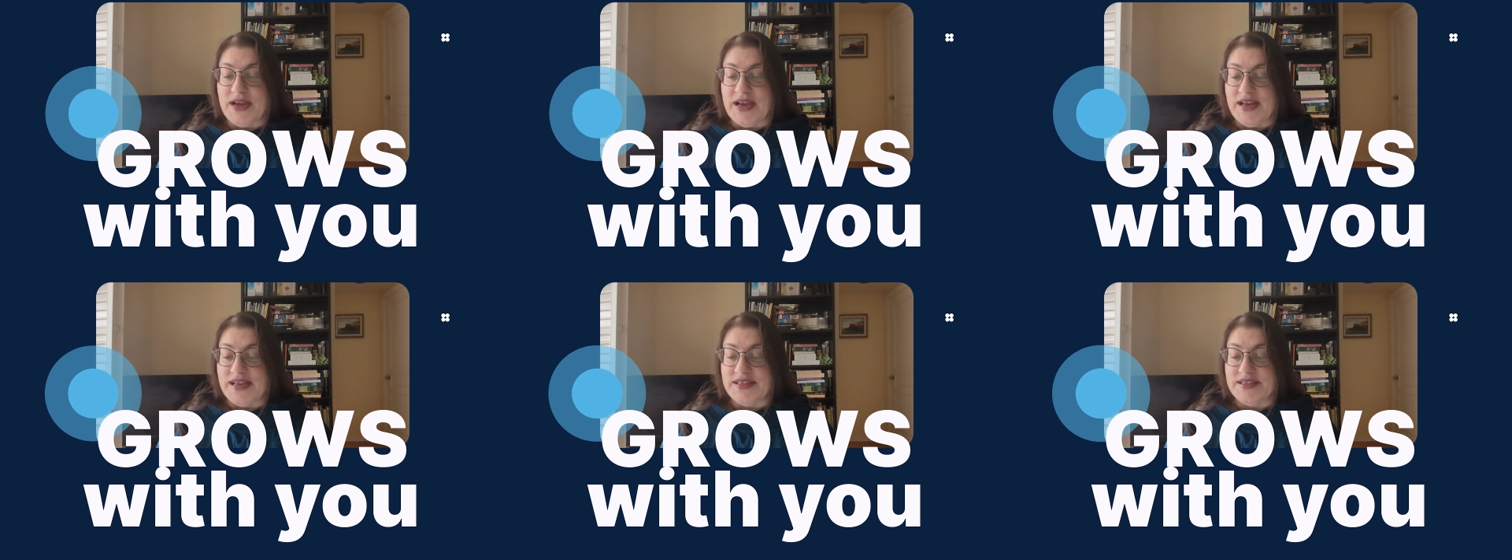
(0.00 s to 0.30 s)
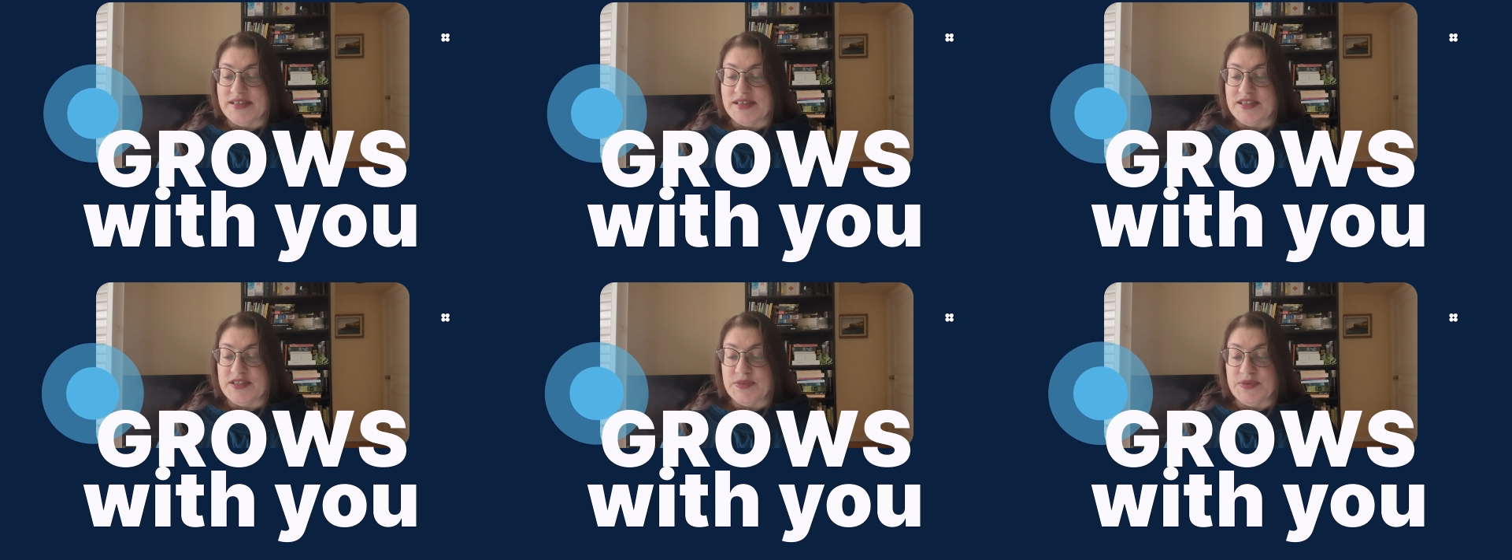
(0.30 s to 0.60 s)

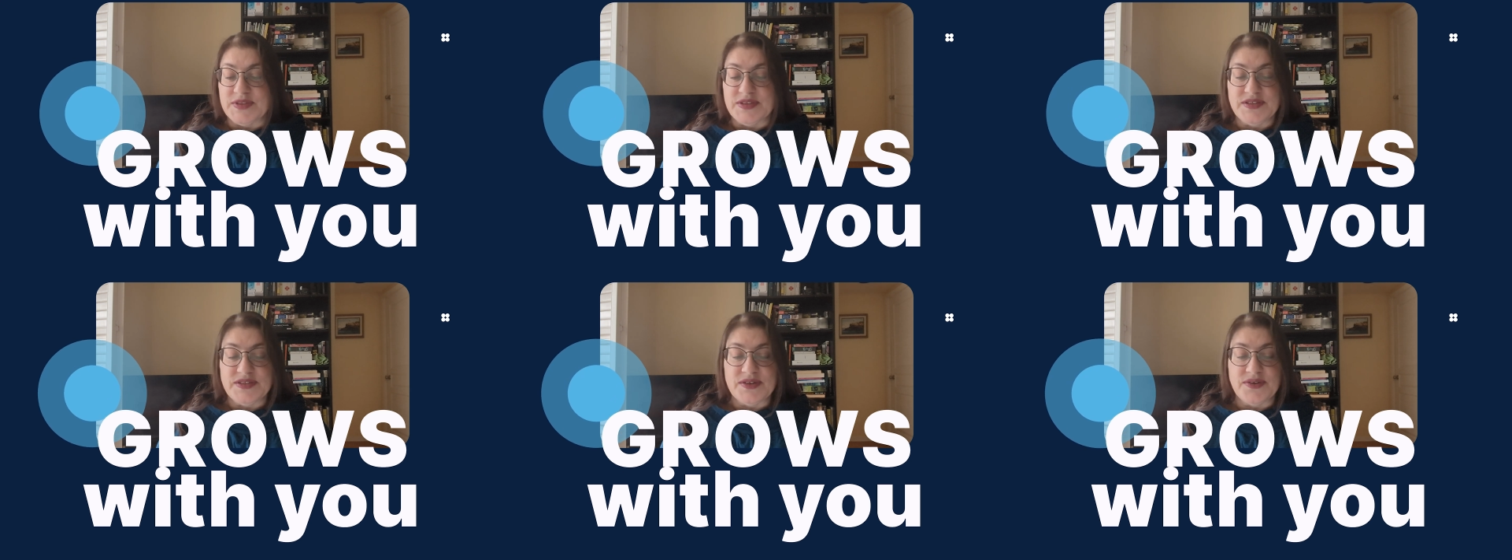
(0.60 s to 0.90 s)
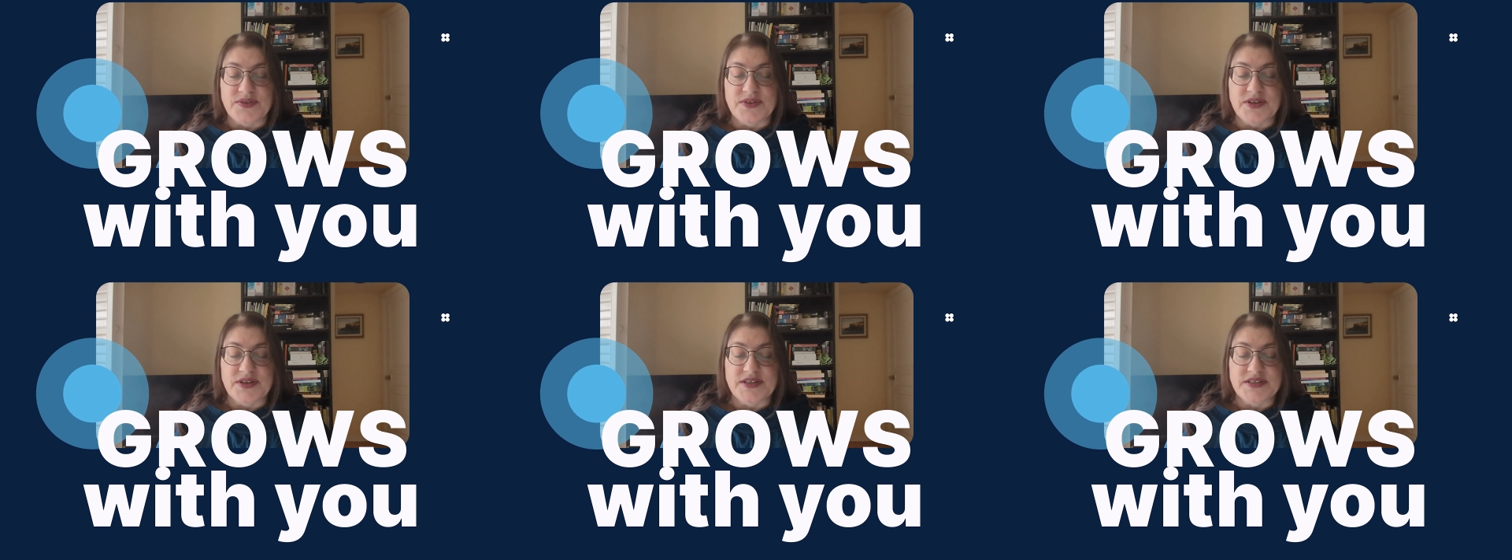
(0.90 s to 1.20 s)
assets with
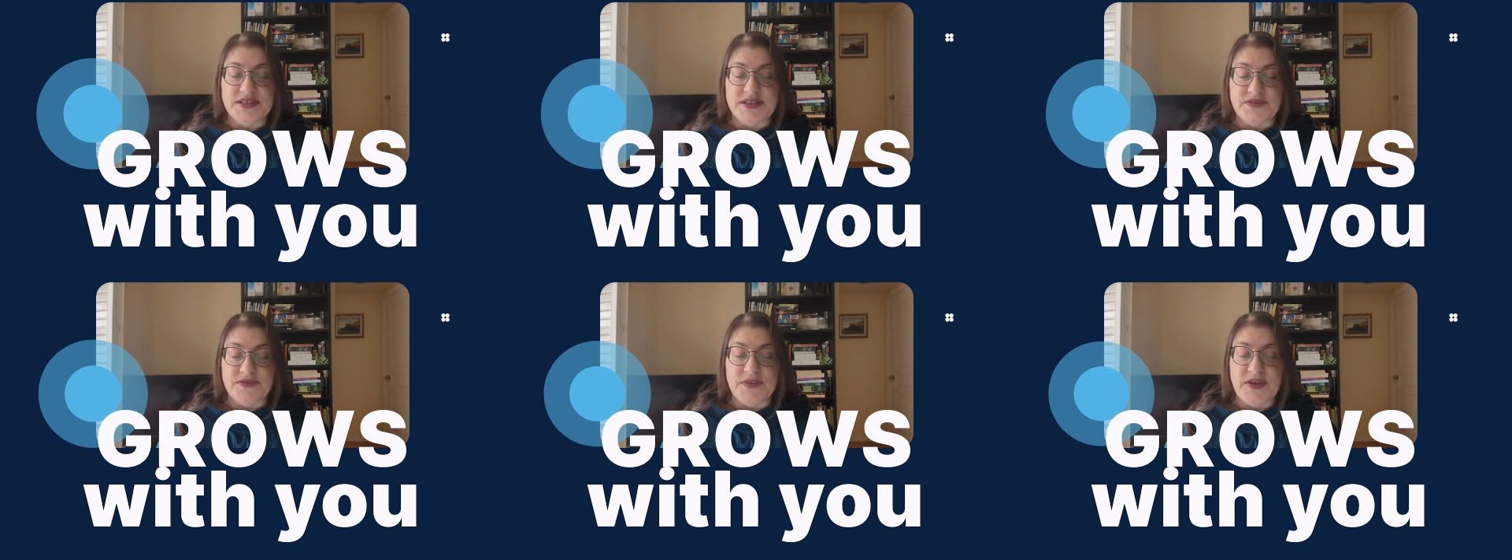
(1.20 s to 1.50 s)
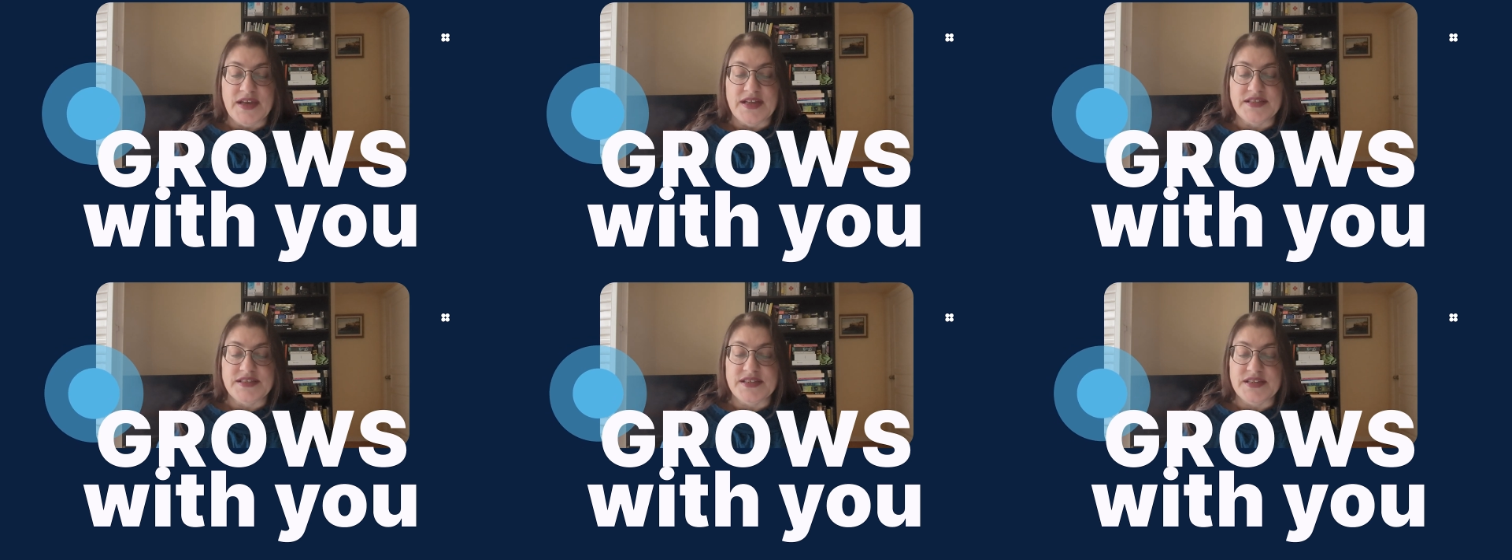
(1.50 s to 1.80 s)
Sonar's
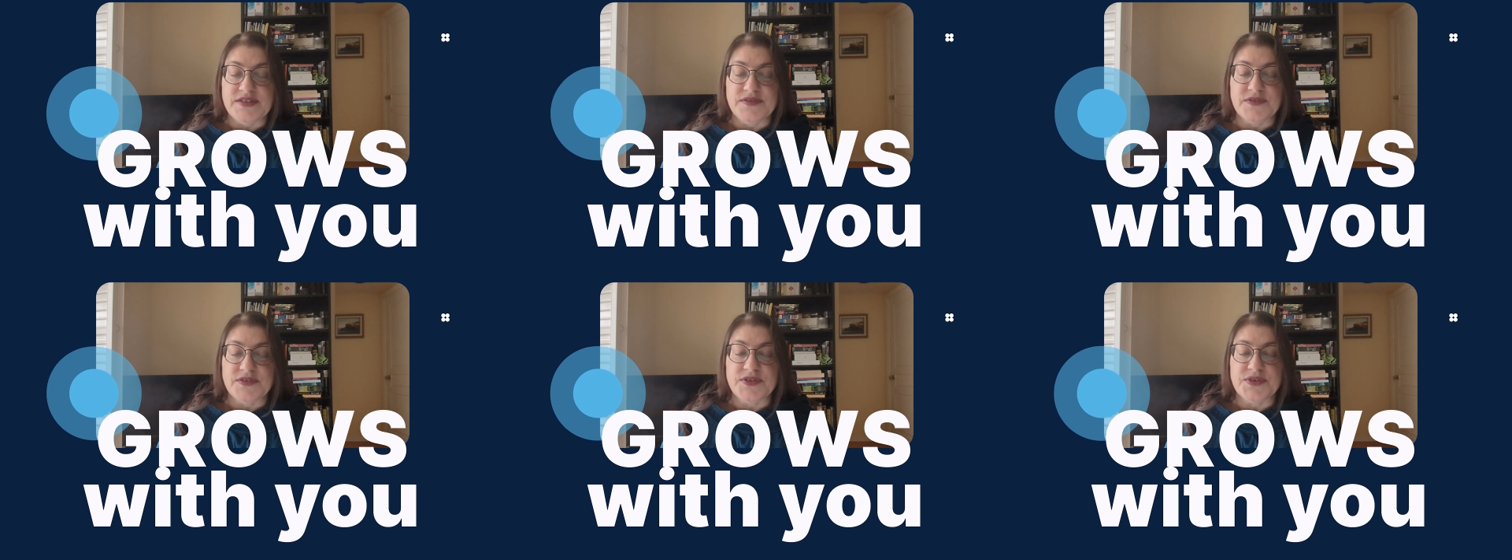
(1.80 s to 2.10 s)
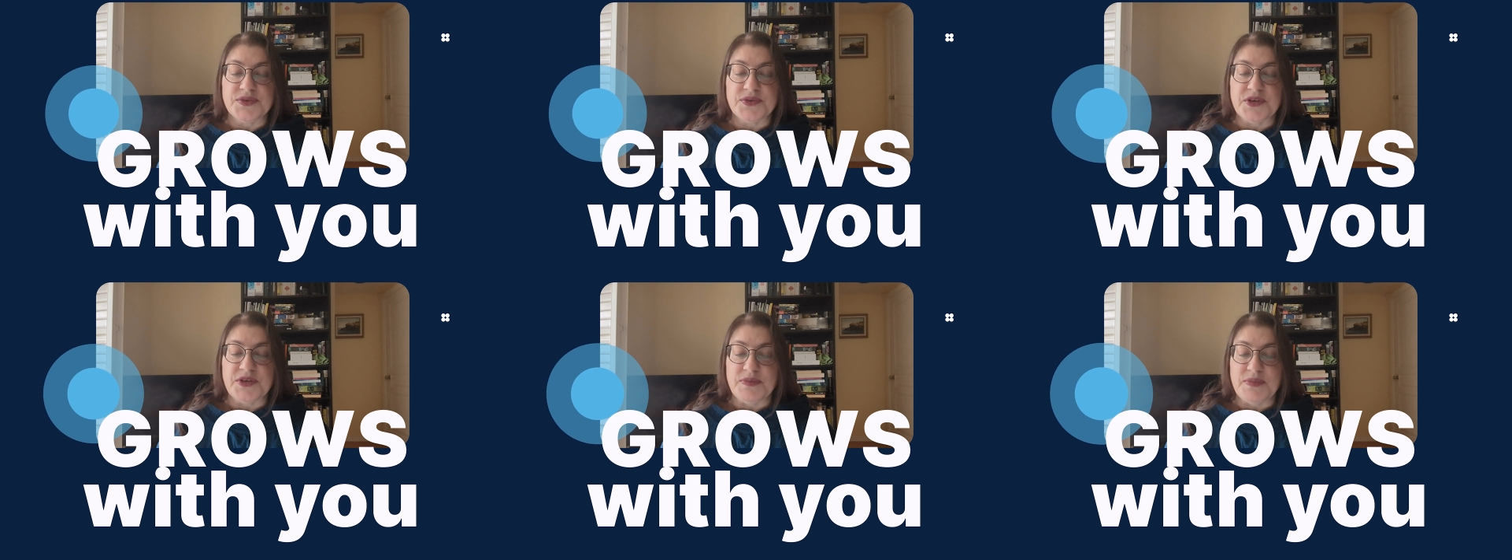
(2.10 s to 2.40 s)
Advanced
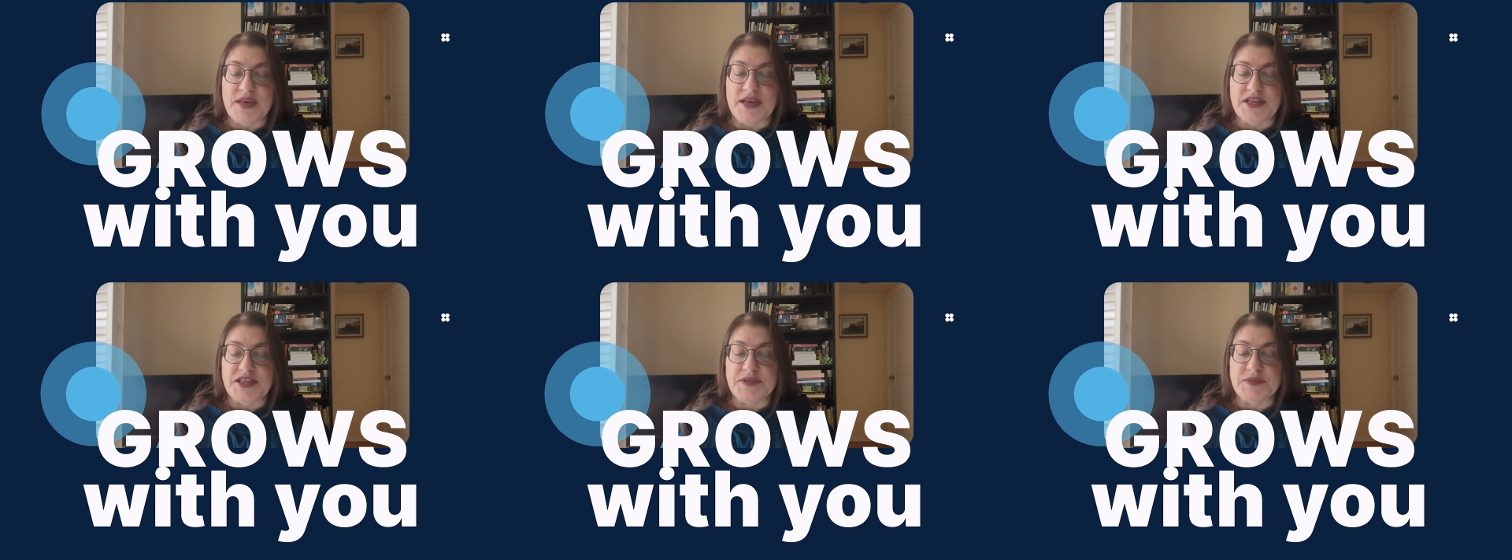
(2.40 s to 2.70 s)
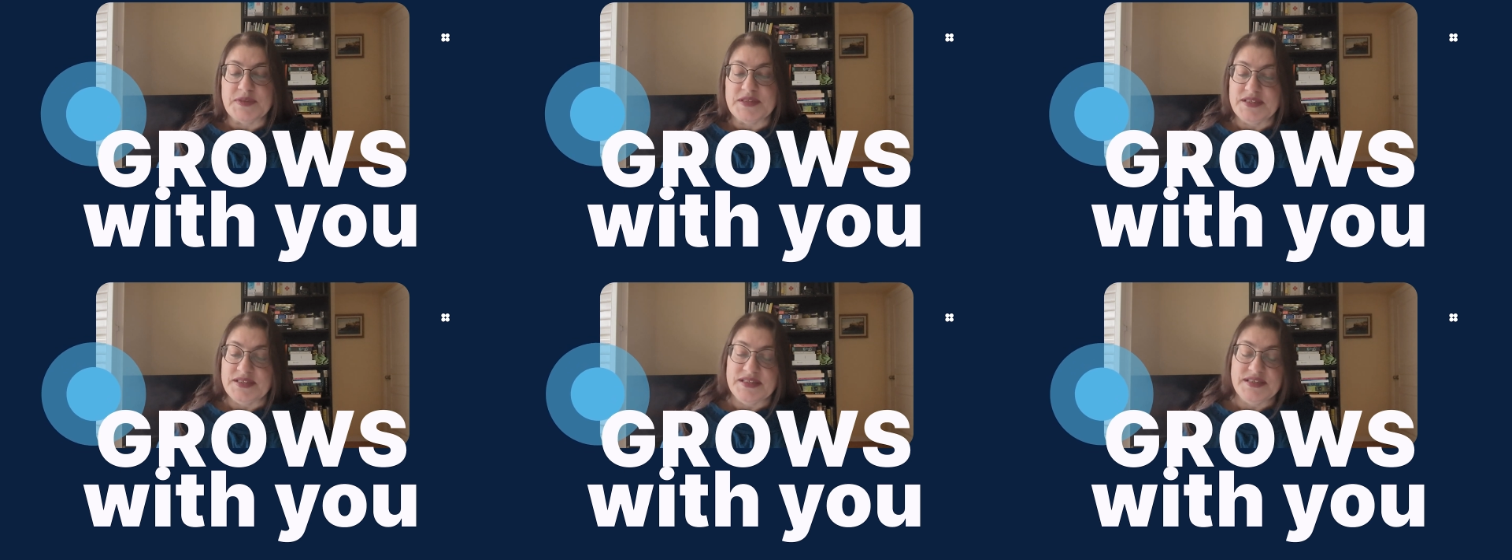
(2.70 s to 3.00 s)
Inventory
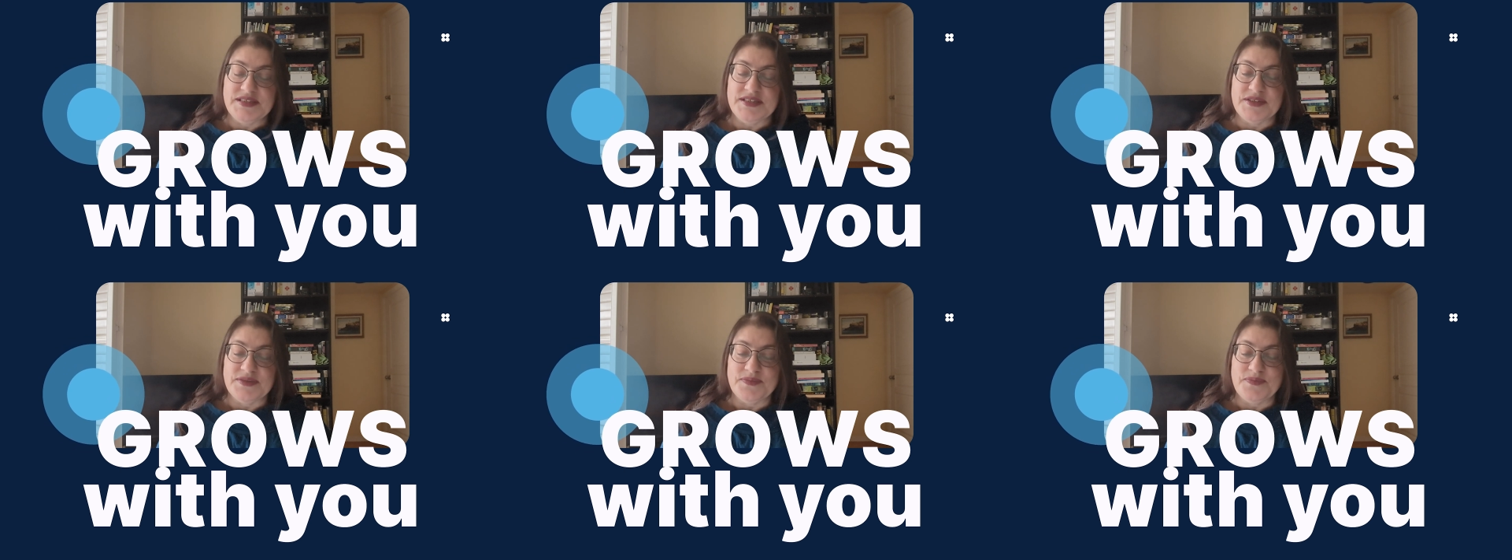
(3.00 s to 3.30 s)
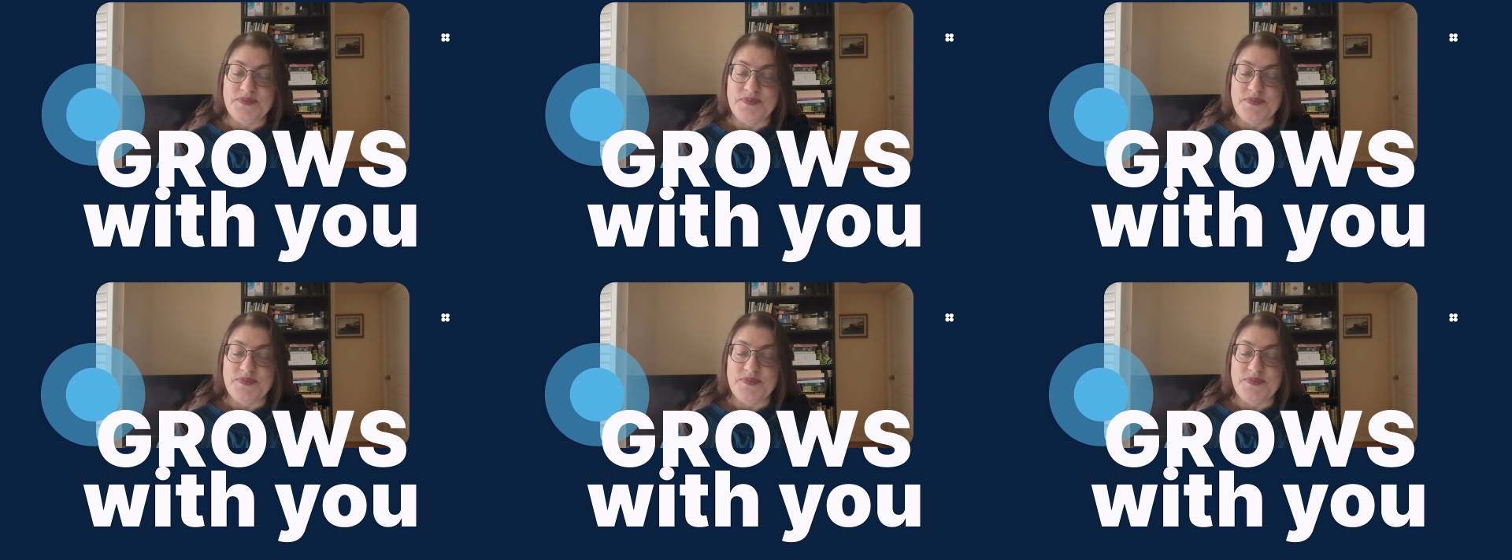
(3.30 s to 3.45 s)
Management System.